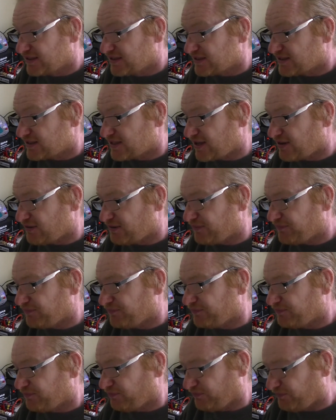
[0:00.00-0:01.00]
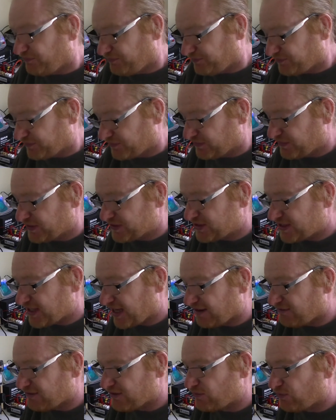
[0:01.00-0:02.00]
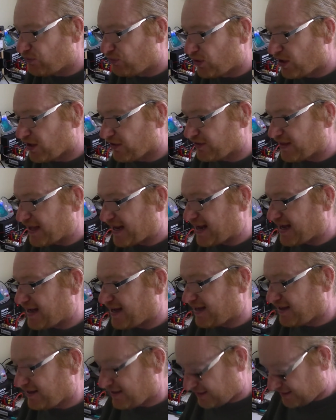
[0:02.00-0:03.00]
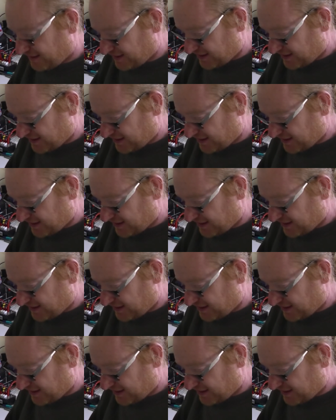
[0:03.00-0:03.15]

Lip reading: So, we'll start with what they are.